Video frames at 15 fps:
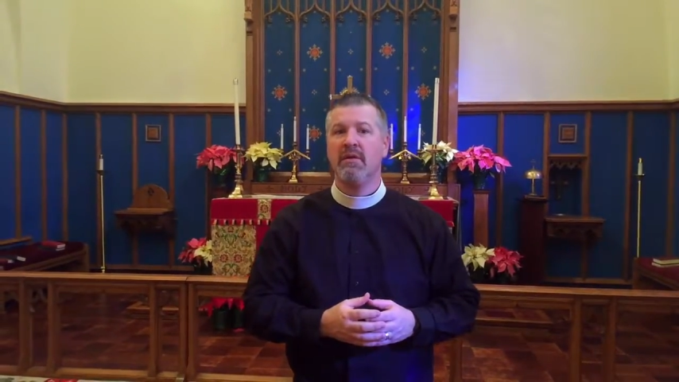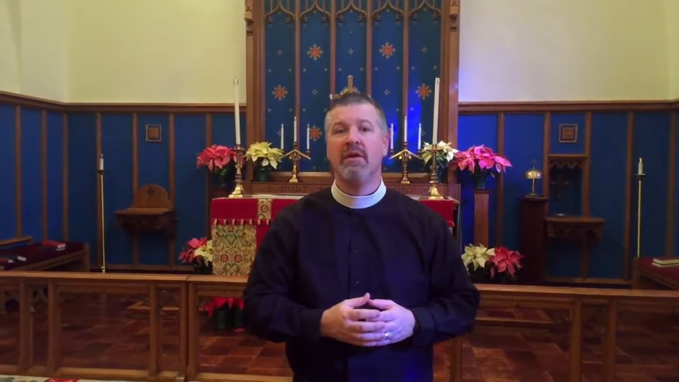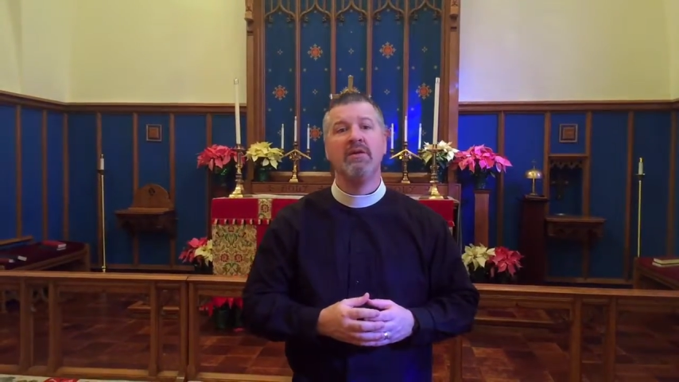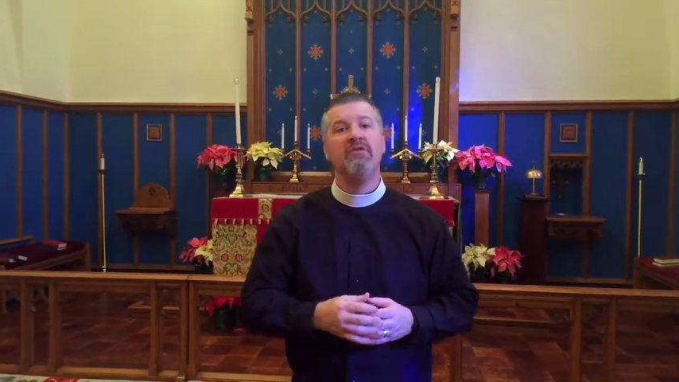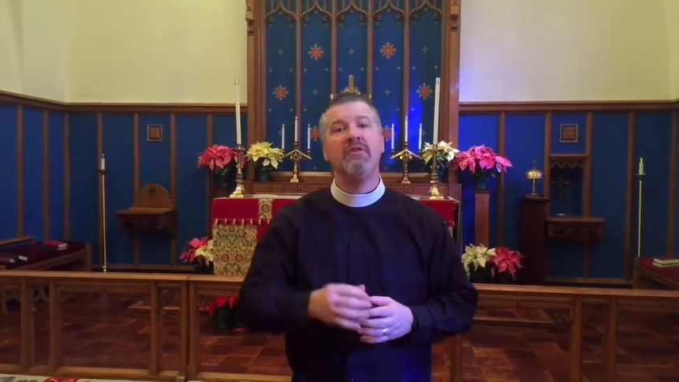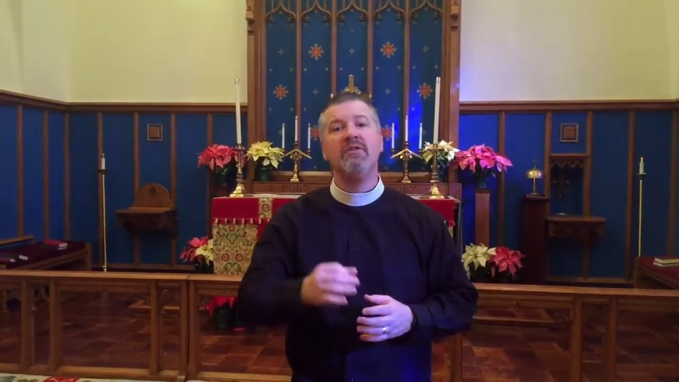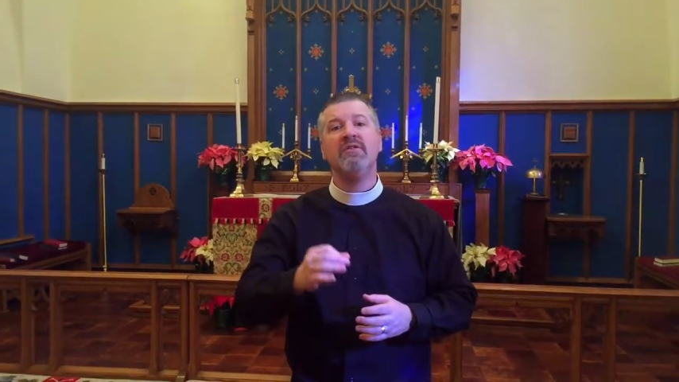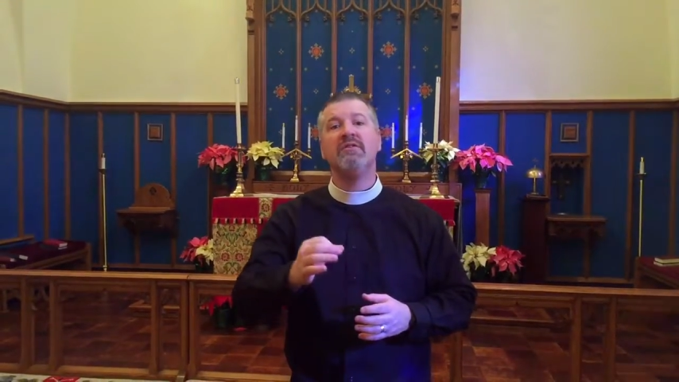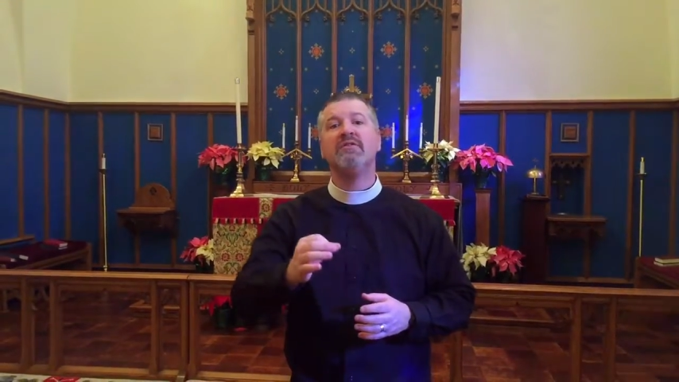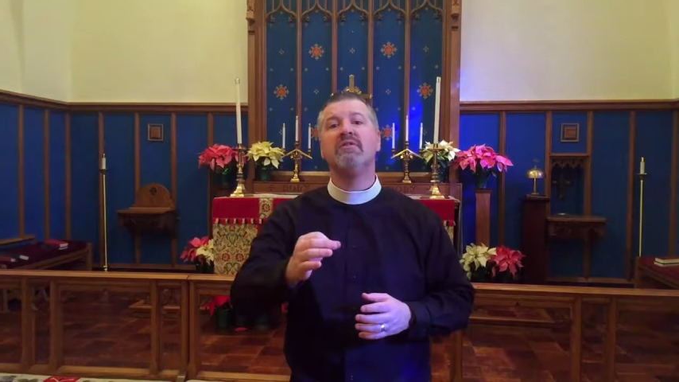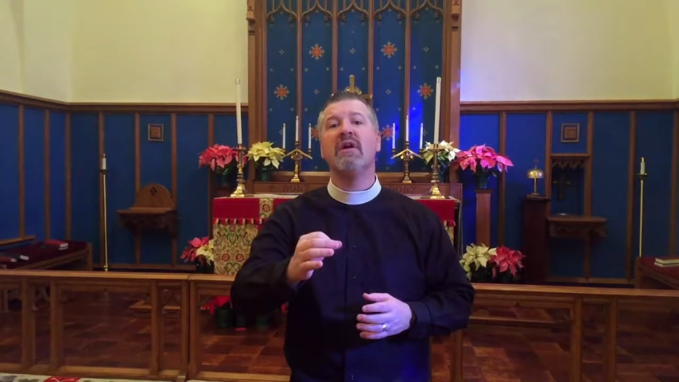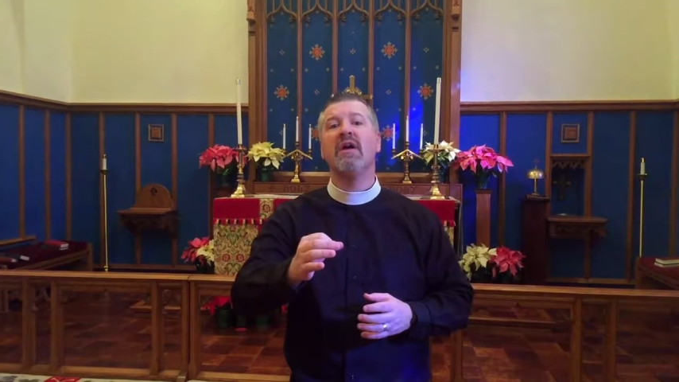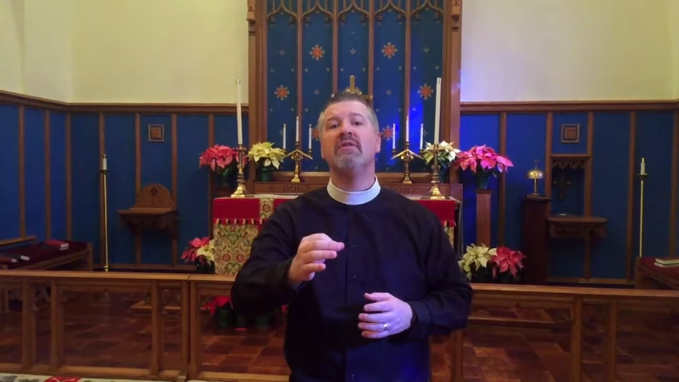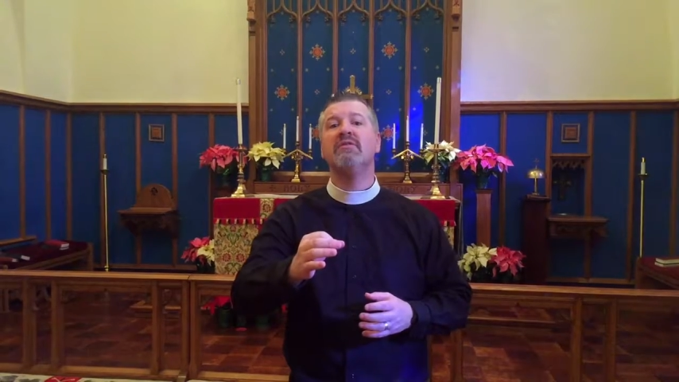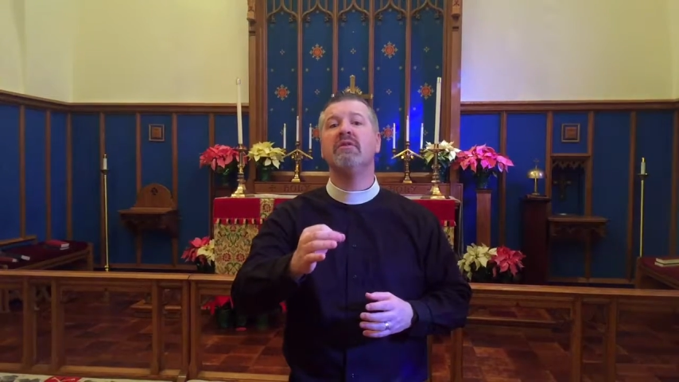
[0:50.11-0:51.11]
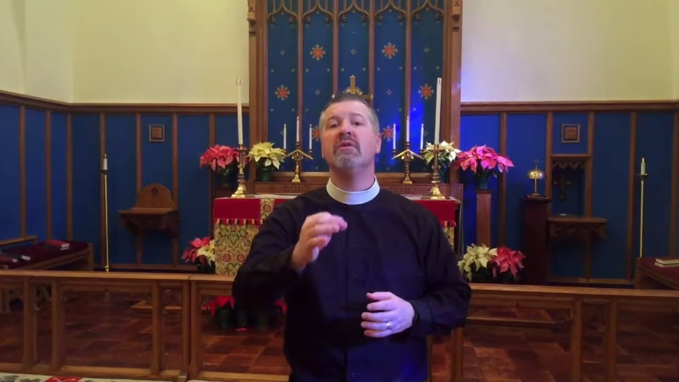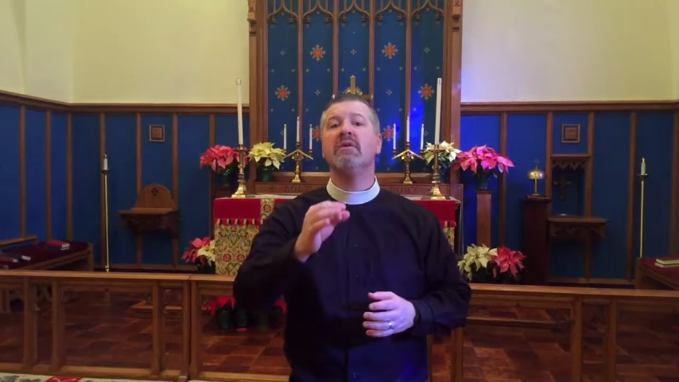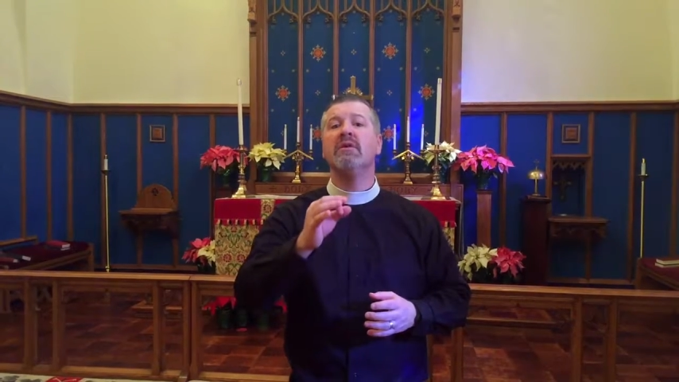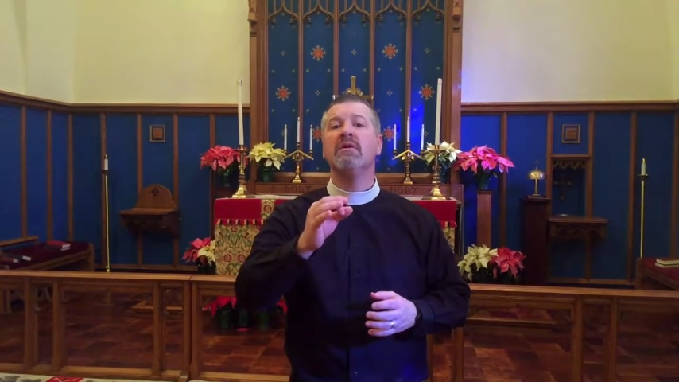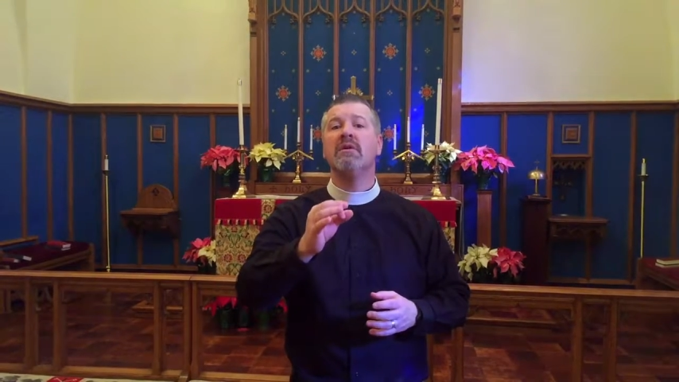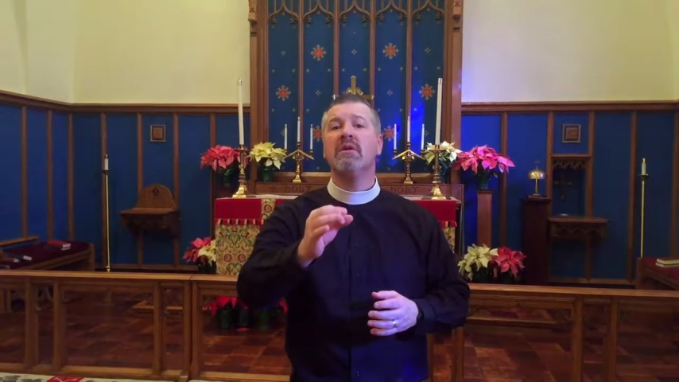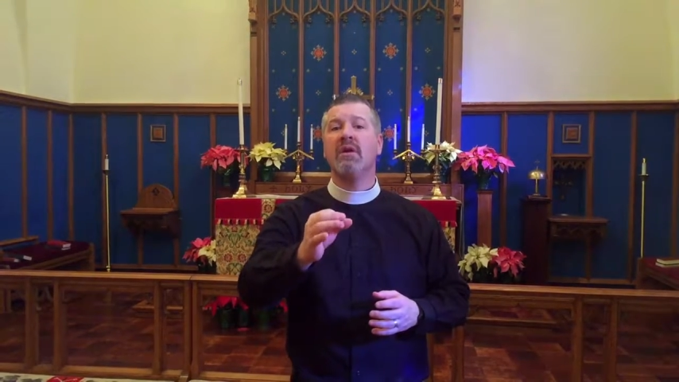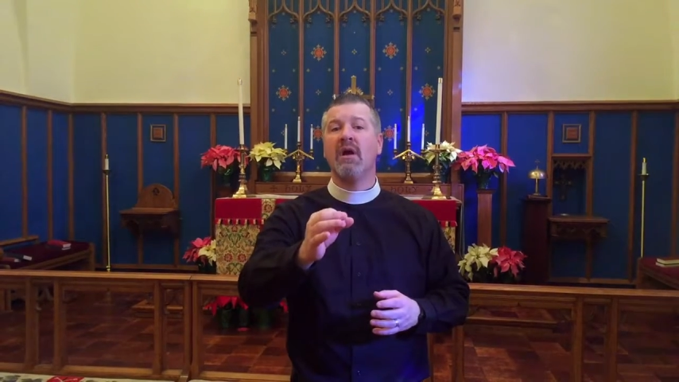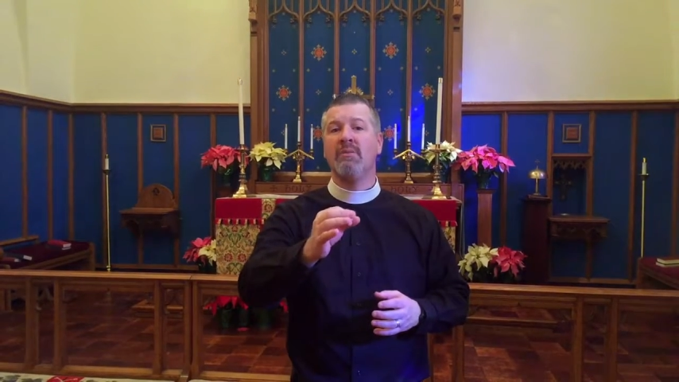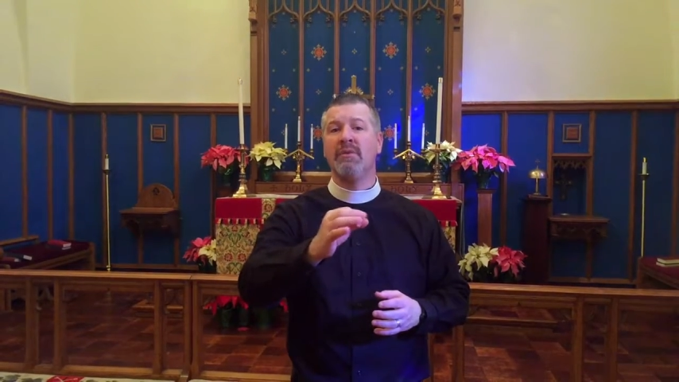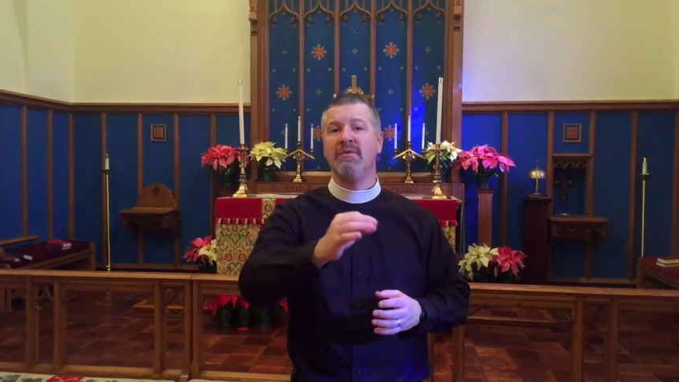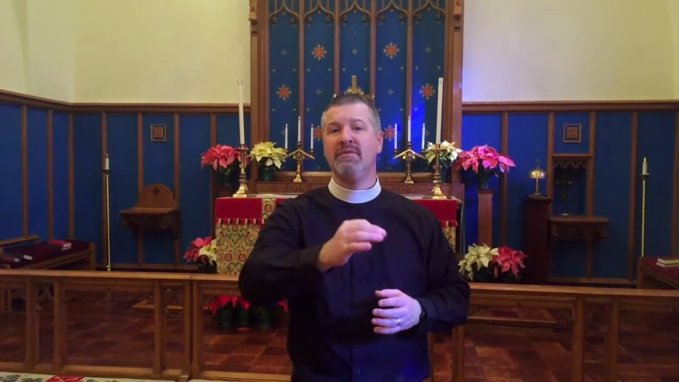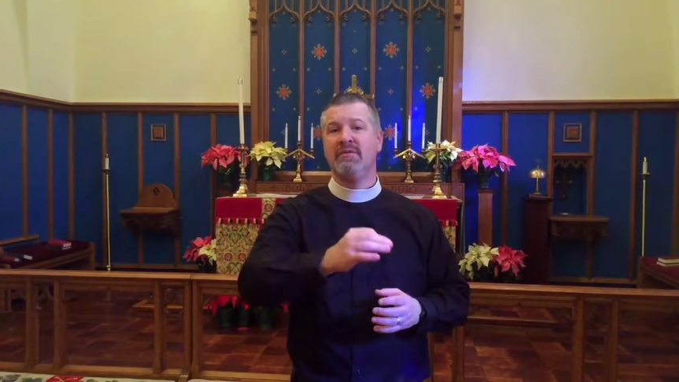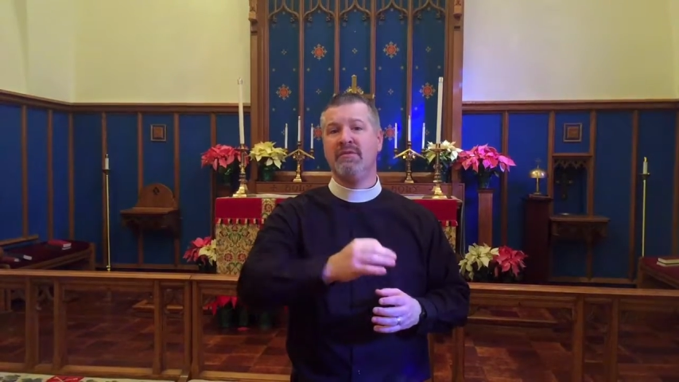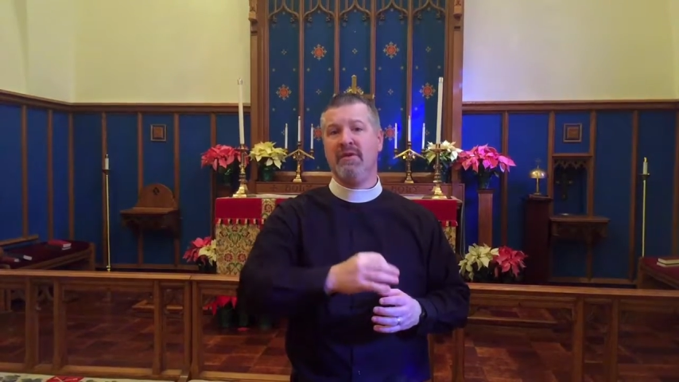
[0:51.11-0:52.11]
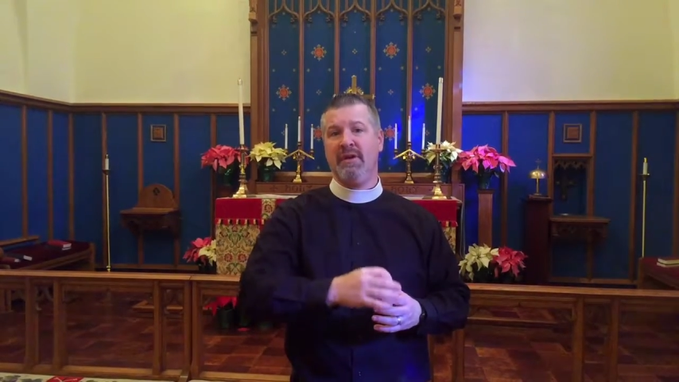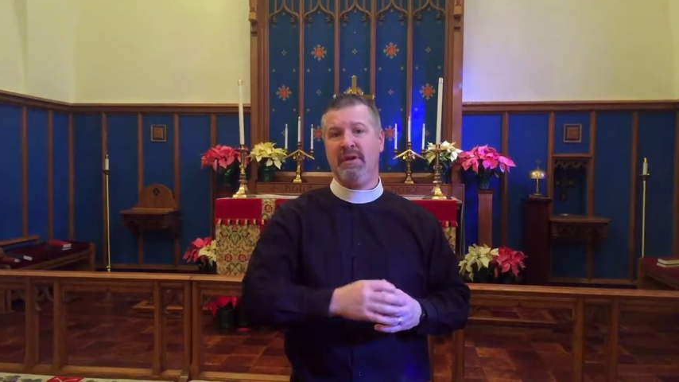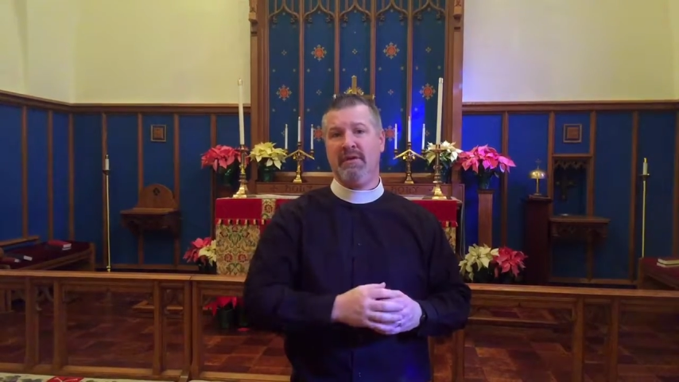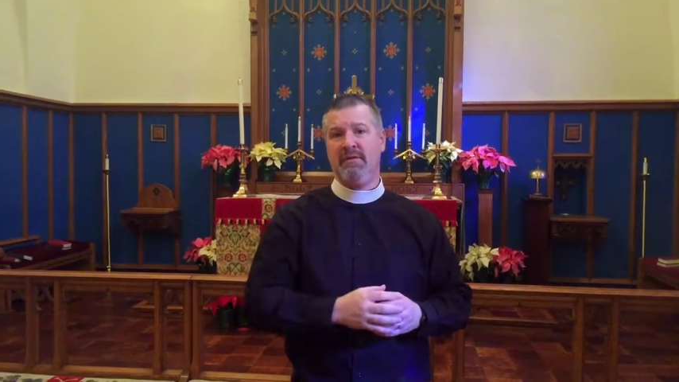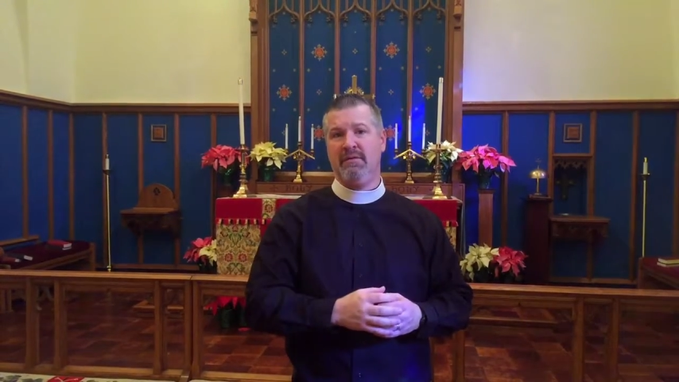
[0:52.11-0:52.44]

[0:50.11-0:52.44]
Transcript: And Jesus says, Come and see.